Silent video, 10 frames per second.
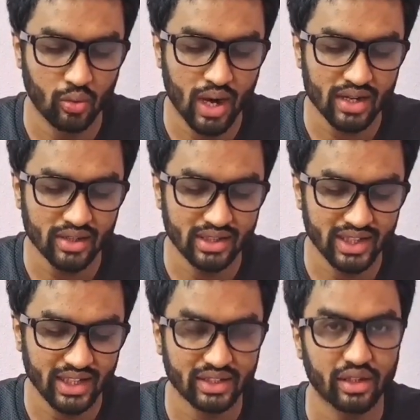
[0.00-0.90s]
1,
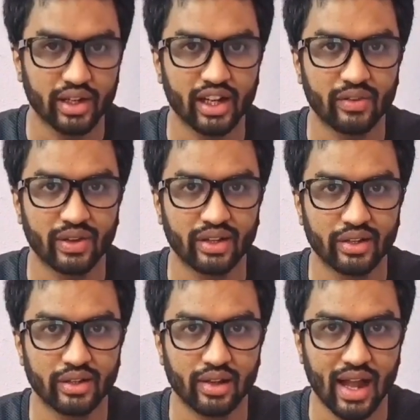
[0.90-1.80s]
6 or 11
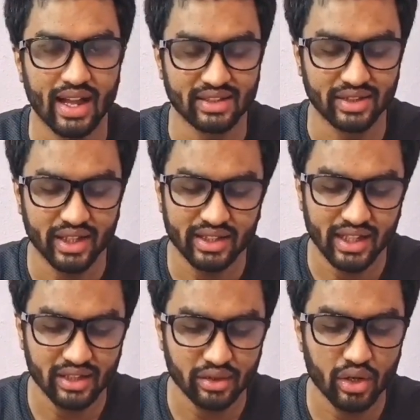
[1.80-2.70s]
as these
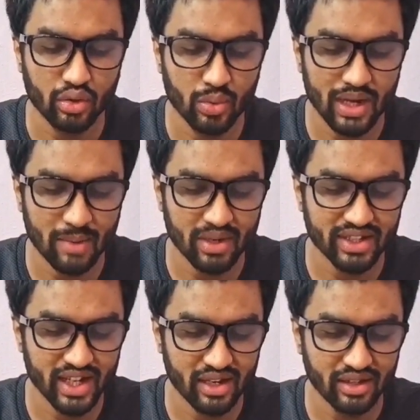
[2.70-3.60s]
are the non-overlapping
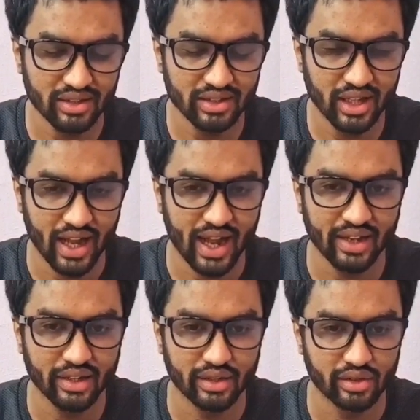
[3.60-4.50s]
channels
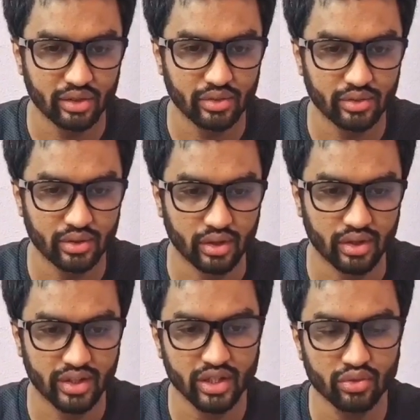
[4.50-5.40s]
and uh,
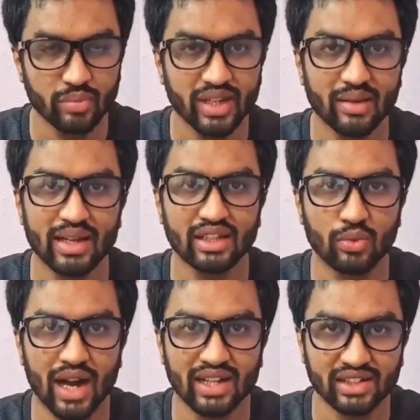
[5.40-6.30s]
this could minimize the
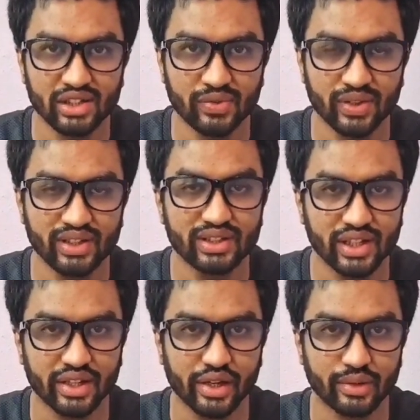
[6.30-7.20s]
wireless interference
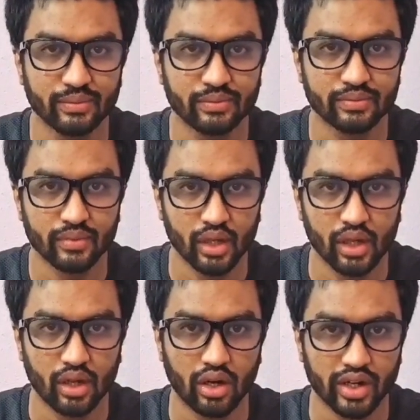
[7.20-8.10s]
in your
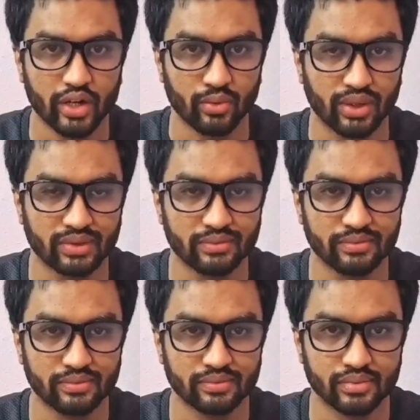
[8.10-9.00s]
uh, network.
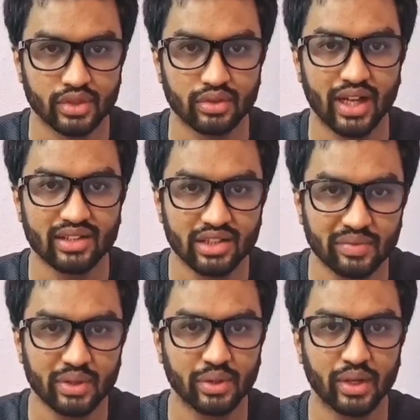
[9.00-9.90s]
So that's it
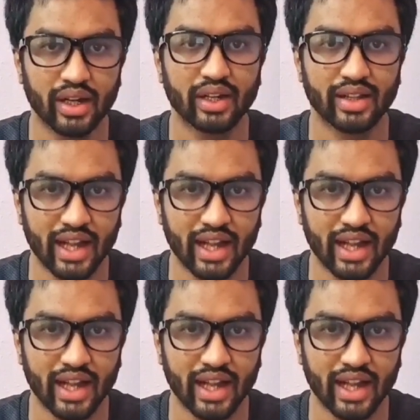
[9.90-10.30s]
for today.